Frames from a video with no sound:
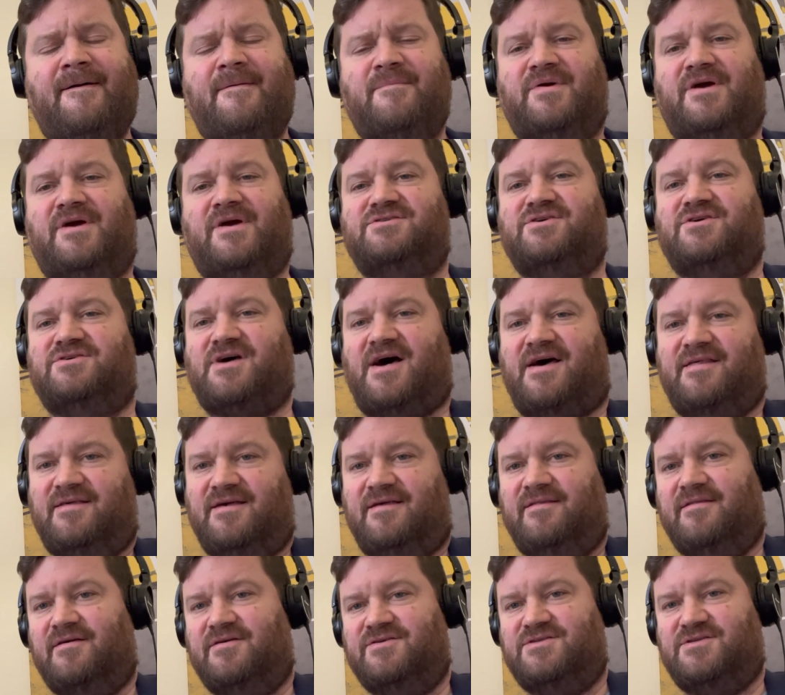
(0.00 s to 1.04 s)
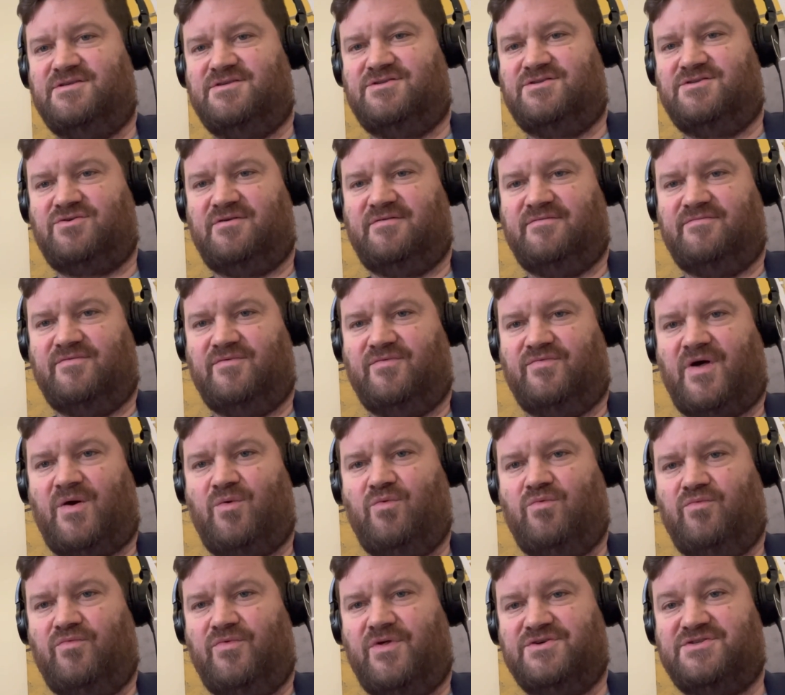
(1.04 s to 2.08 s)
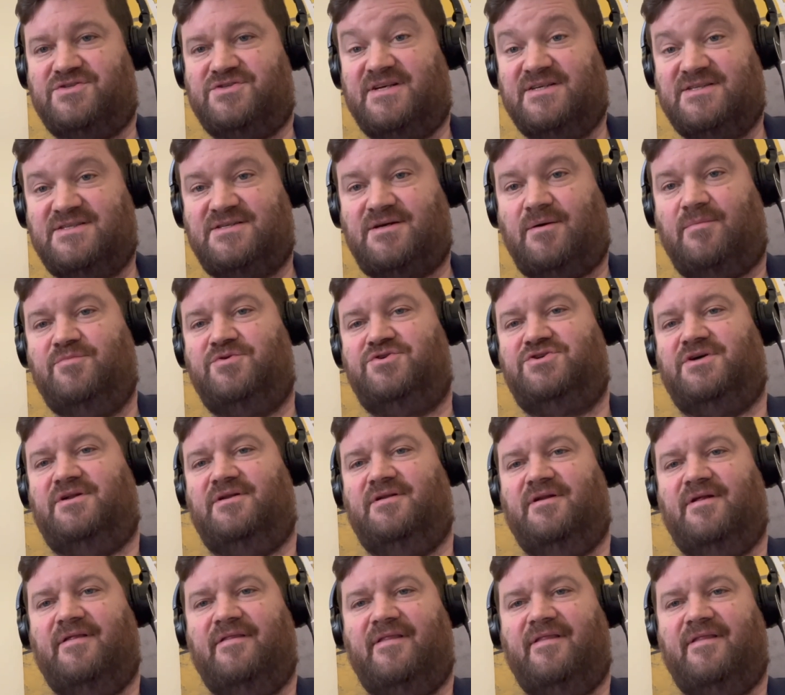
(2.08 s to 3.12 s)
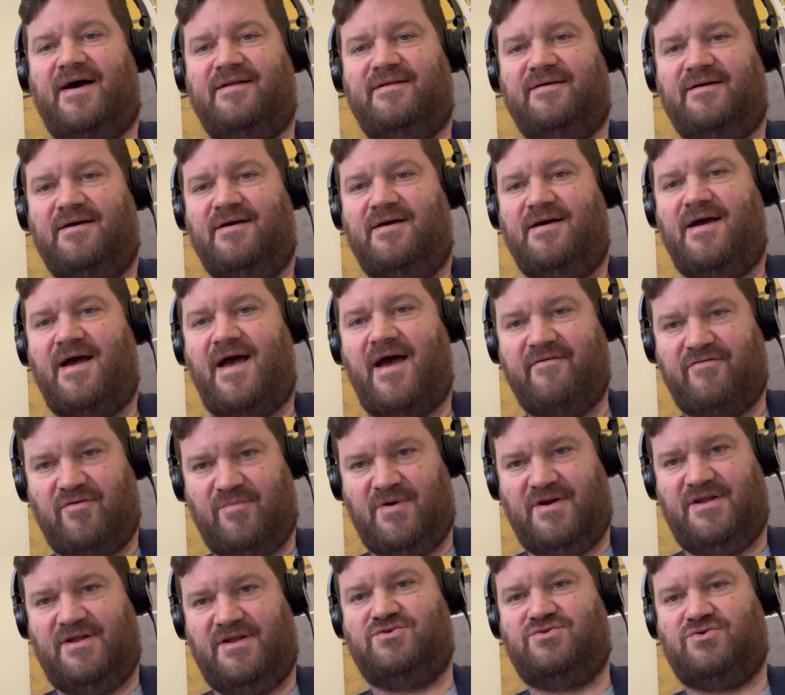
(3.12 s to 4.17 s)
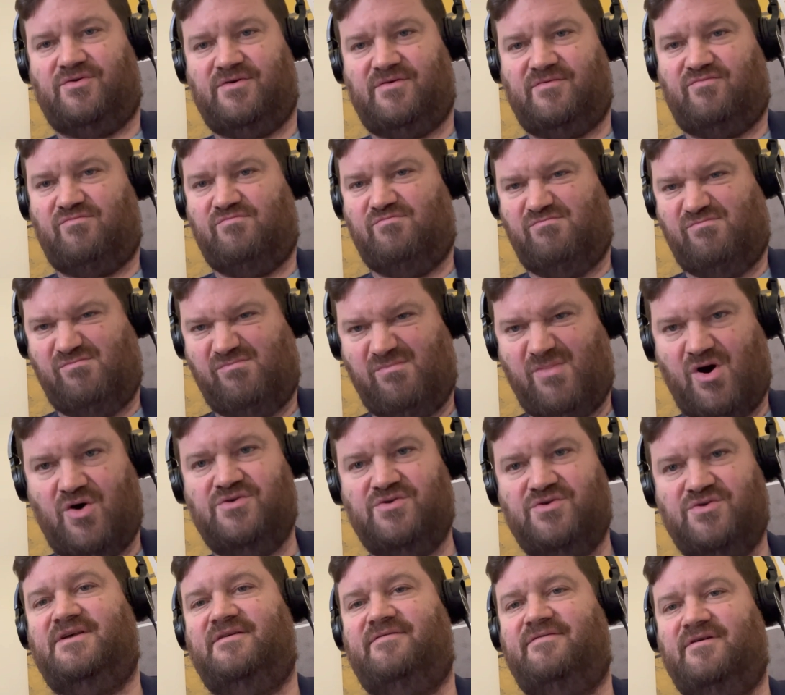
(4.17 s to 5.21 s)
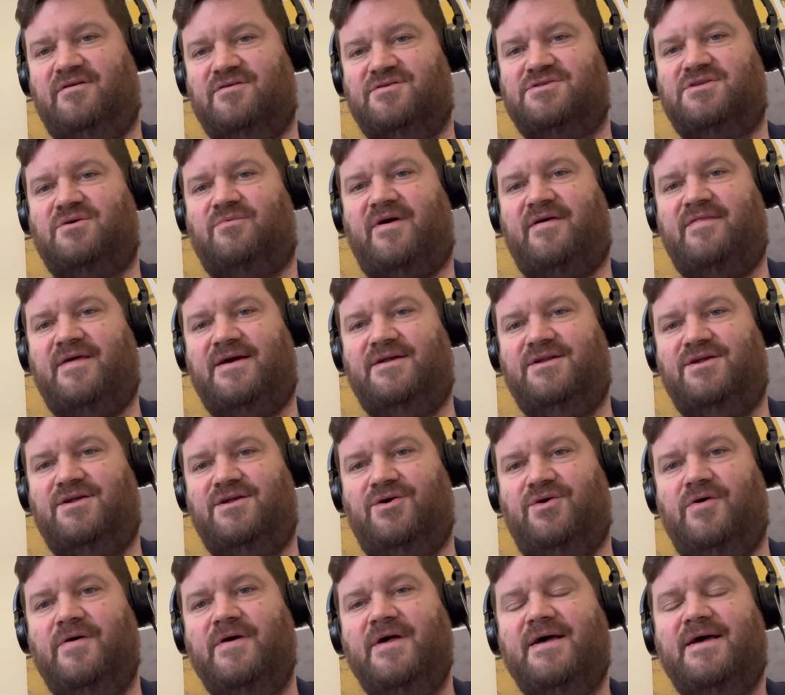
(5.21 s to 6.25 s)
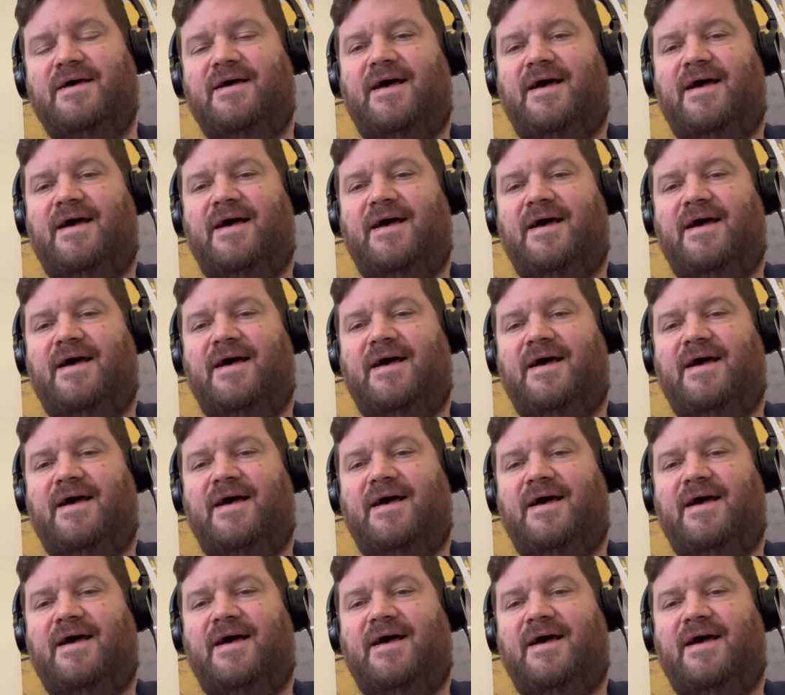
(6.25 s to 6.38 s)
because there's an assumption that everybody sort of mostly feels the way they do.